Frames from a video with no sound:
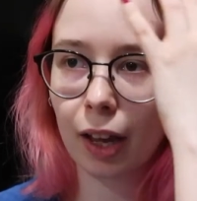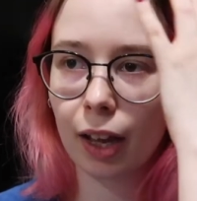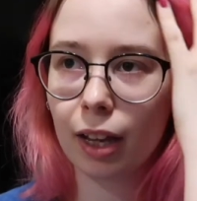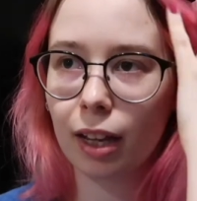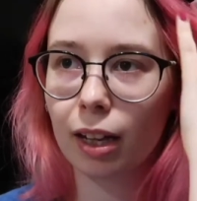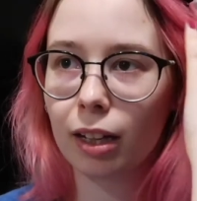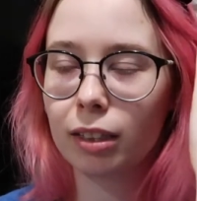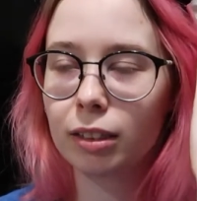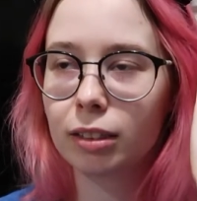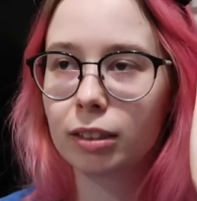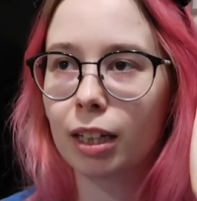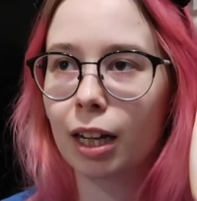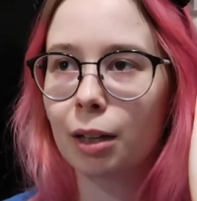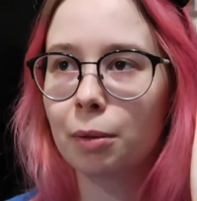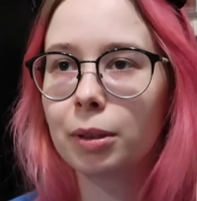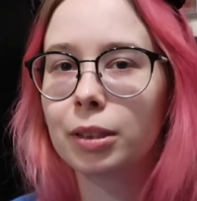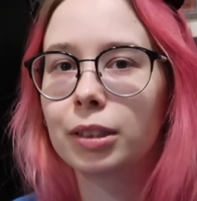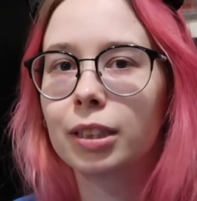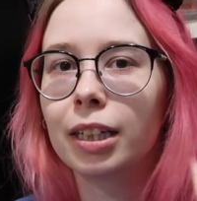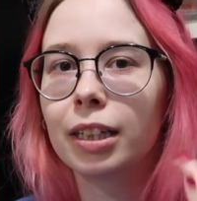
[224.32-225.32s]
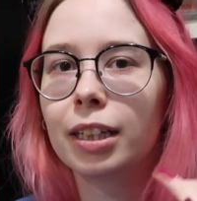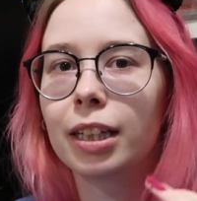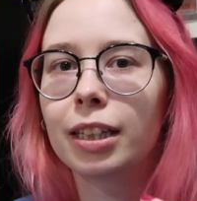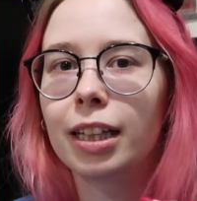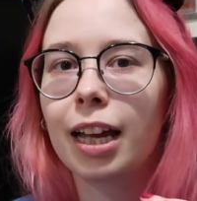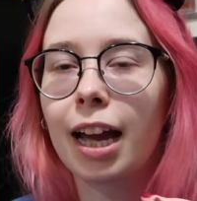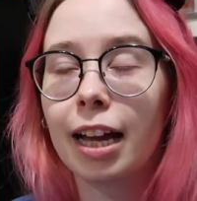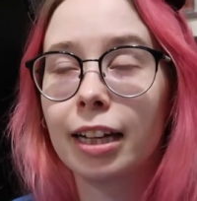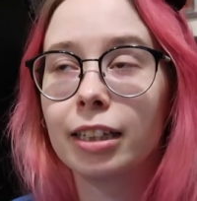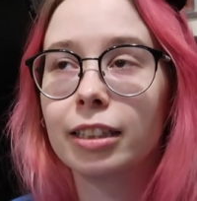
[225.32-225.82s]
And I will say that
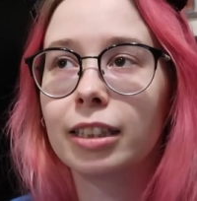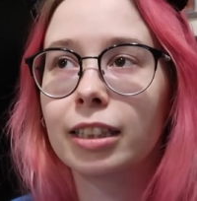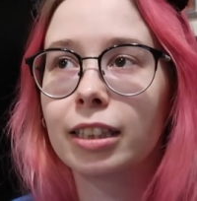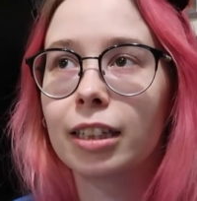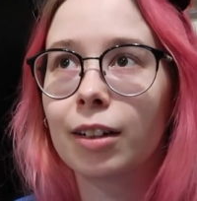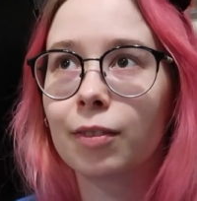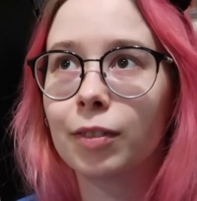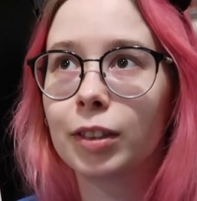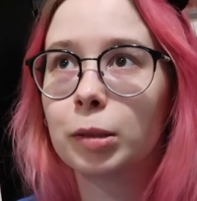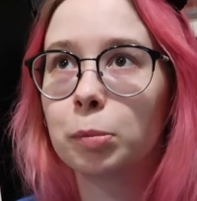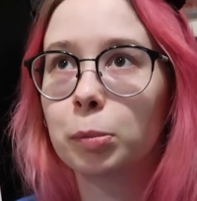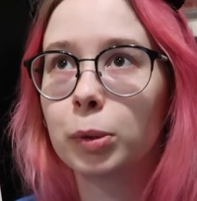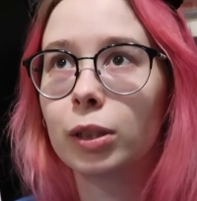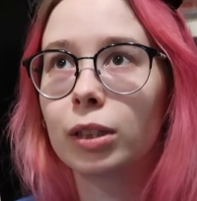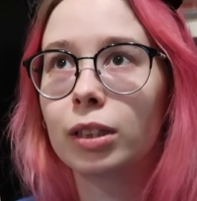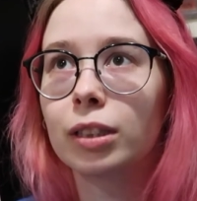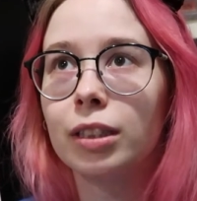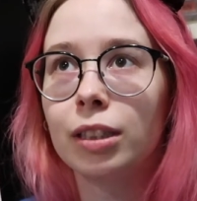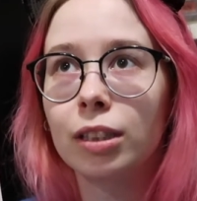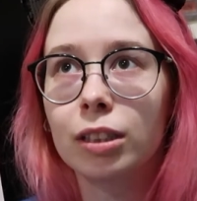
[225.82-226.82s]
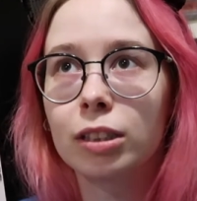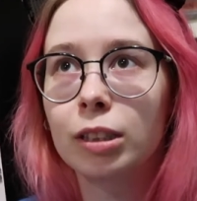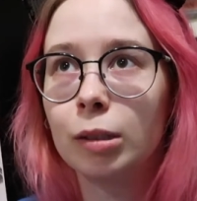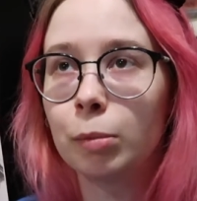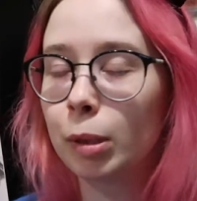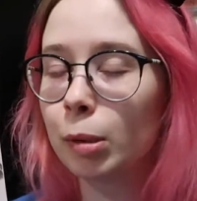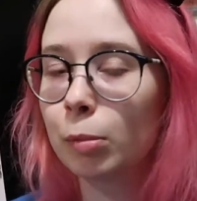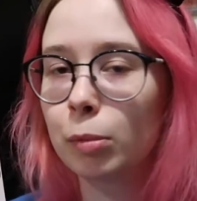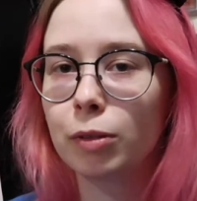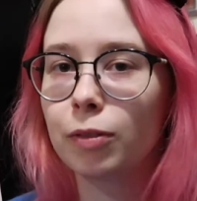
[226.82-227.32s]
the ending of this book needs to
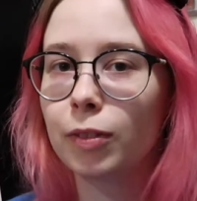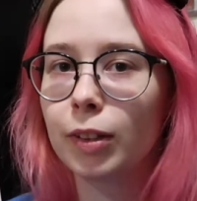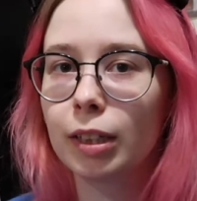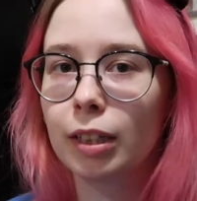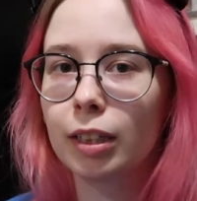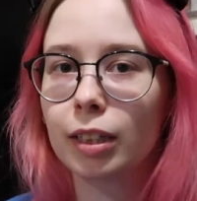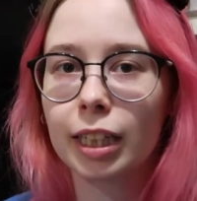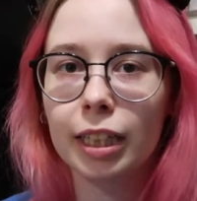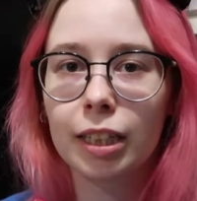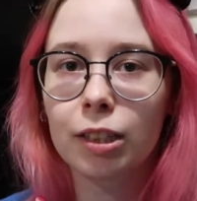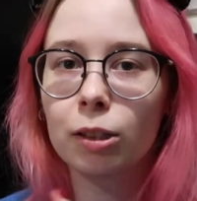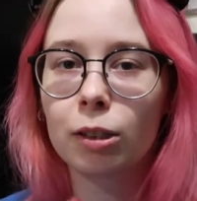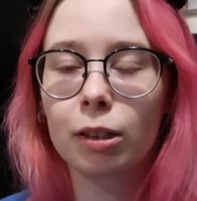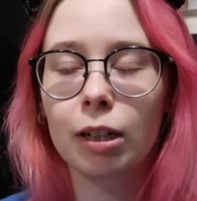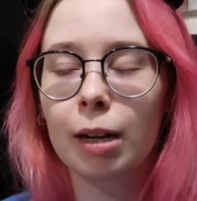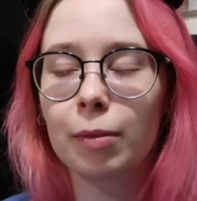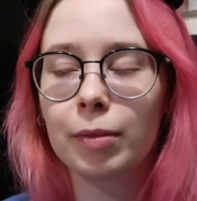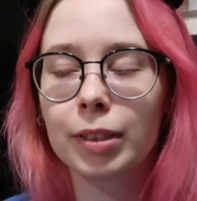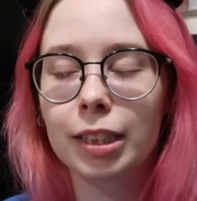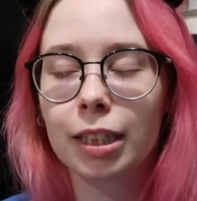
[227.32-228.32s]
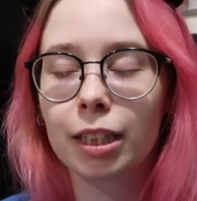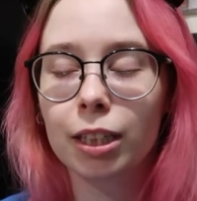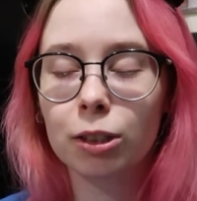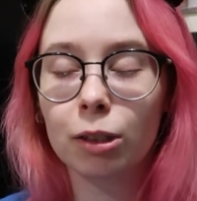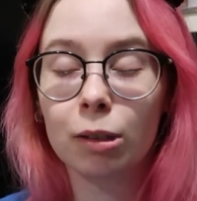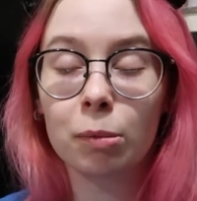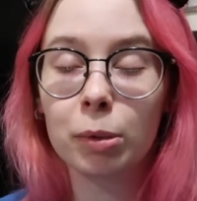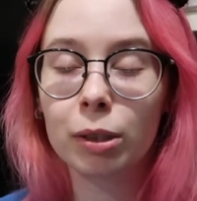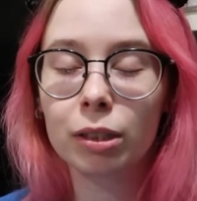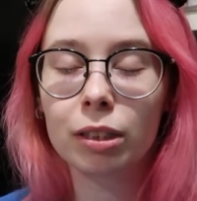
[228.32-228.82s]
be a movie. Like obviously this
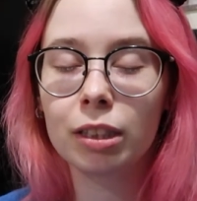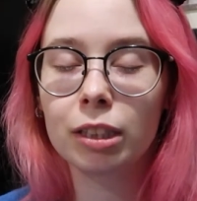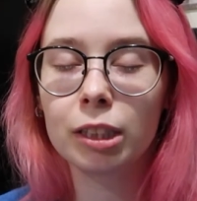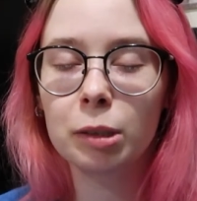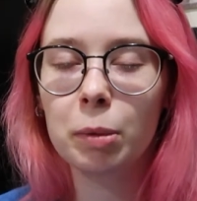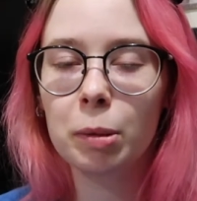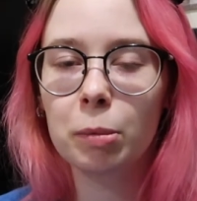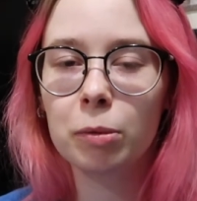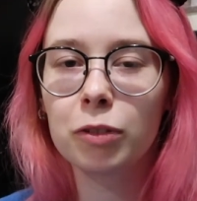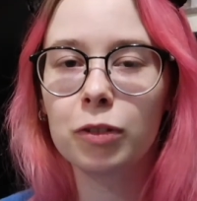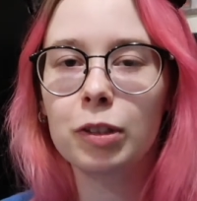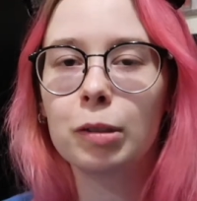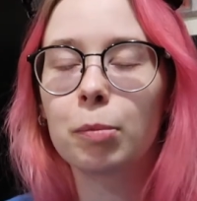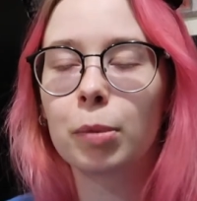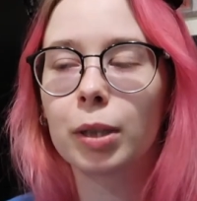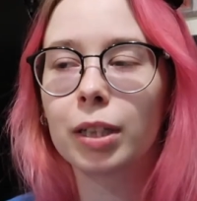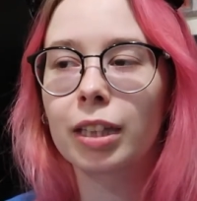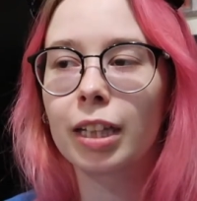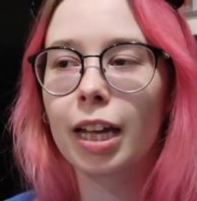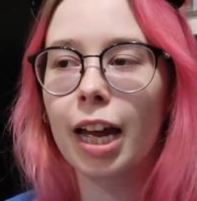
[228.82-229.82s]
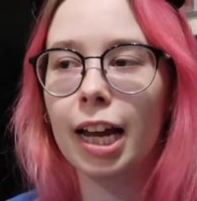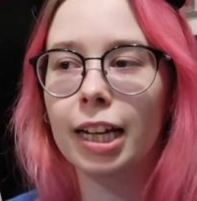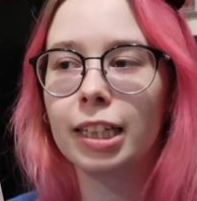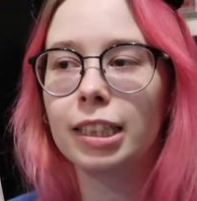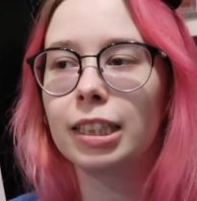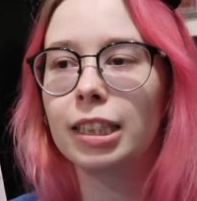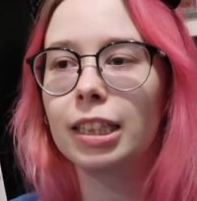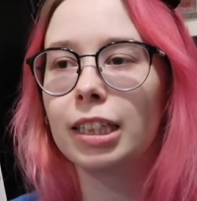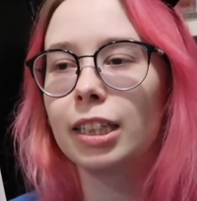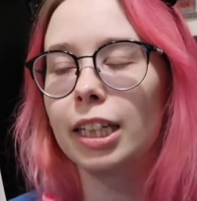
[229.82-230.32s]
whole book needs to be a movie, but the
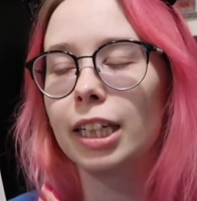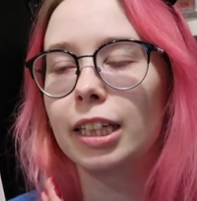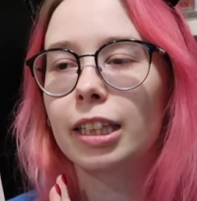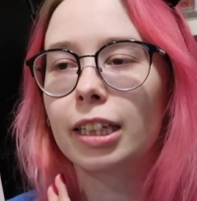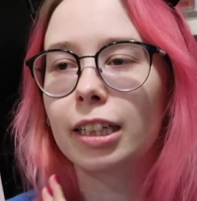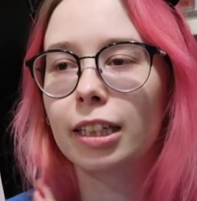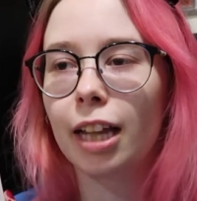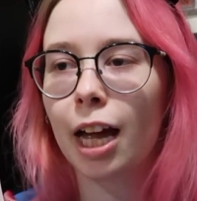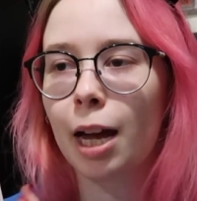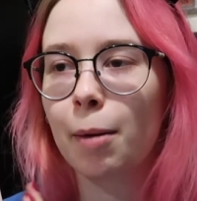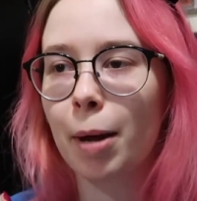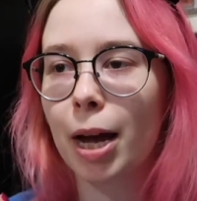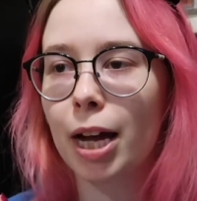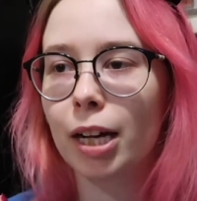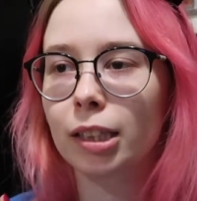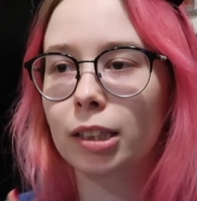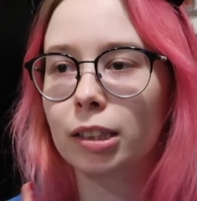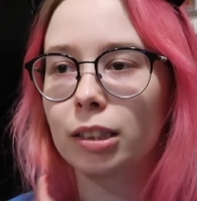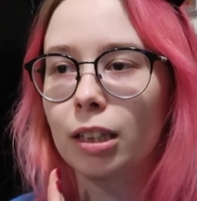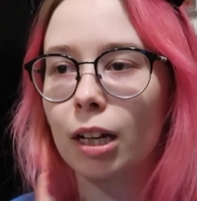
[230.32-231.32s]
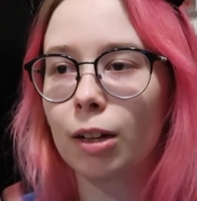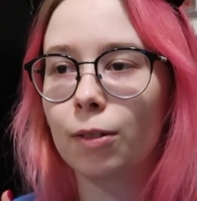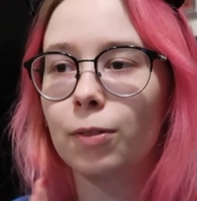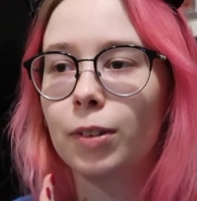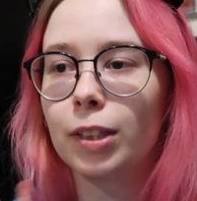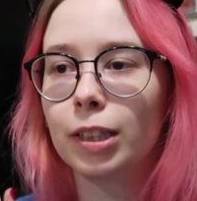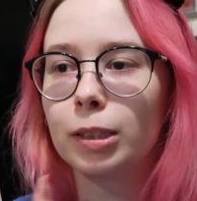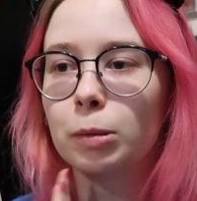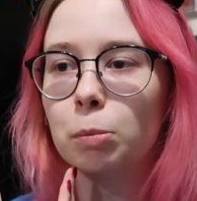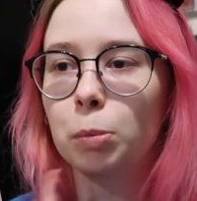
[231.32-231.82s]
ending, like the climax
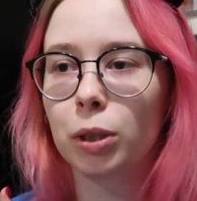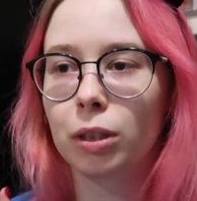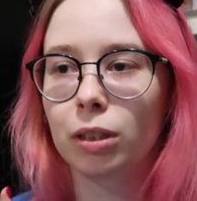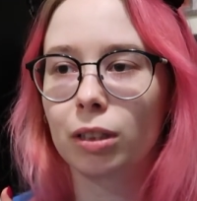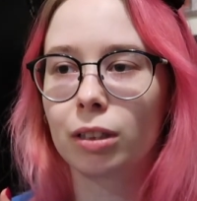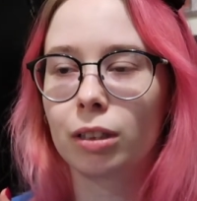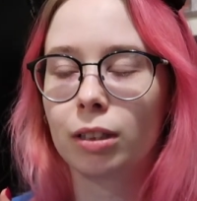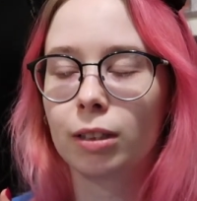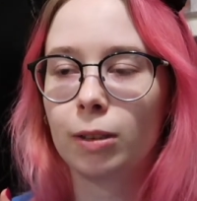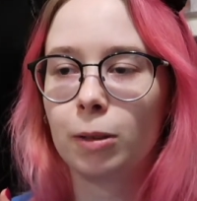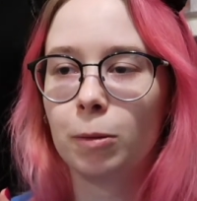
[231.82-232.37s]
of this book,